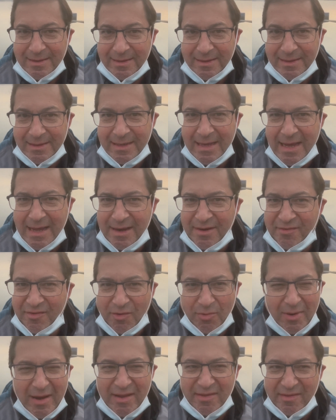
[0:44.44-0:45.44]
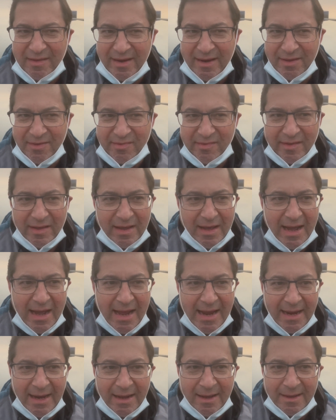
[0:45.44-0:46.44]
Yeah, it's craziness.
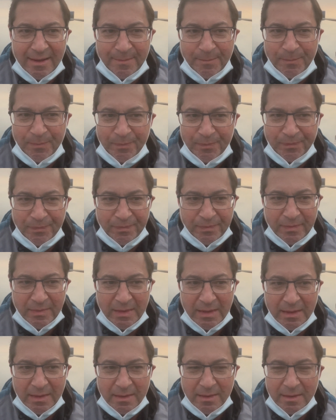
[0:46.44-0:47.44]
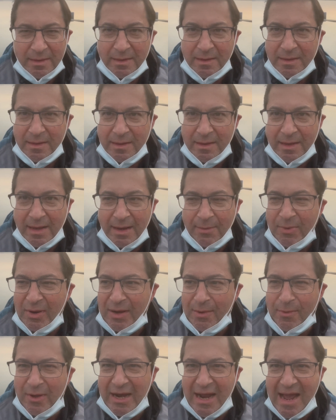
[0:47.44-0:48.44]
I really
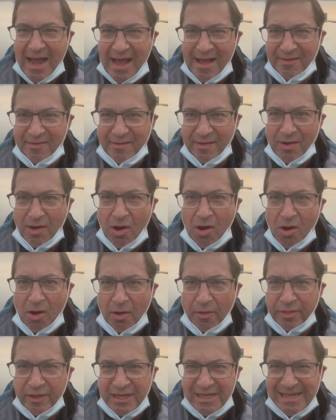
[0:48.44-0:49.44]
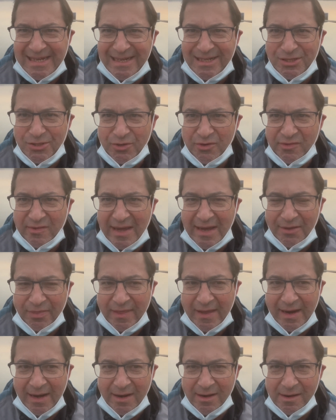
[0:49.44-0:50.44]
want to ask all the teachers out
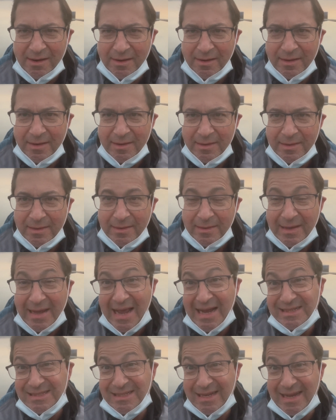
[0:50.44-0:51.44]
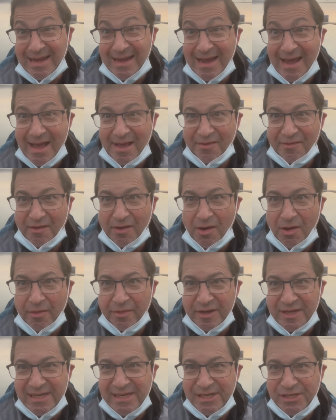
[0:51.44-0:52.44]
there, actually ask all
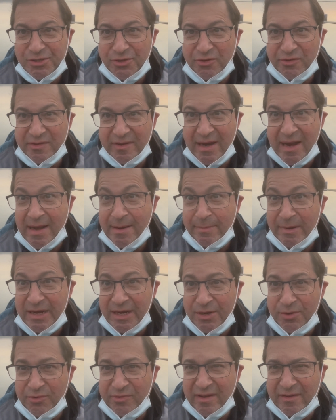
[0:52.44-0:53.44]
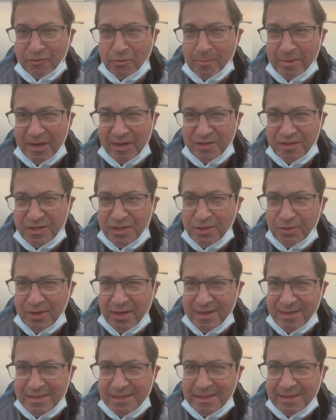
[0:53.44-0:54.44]
the teachers and anybody who's ever been a
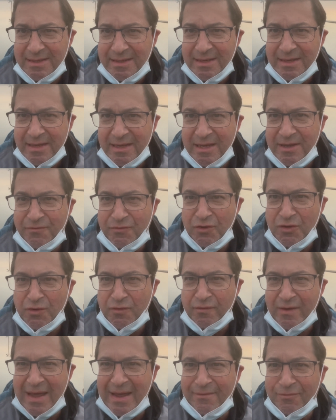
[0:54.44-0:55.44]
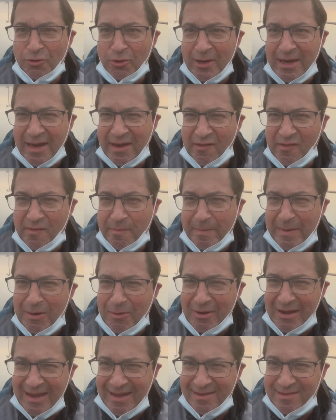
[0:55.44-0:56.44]
student if you've ever
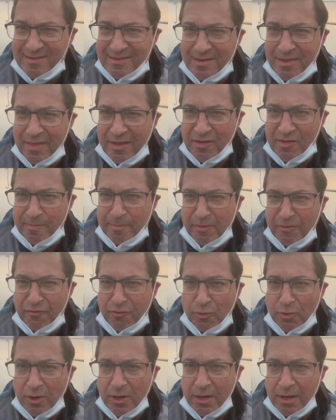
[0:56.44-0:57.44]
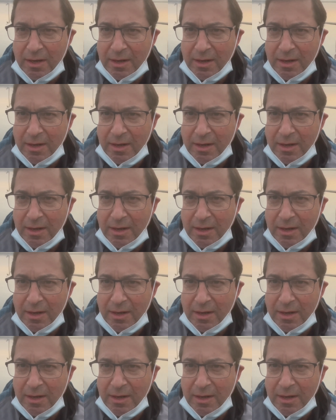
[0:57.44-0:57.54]
experienced this before.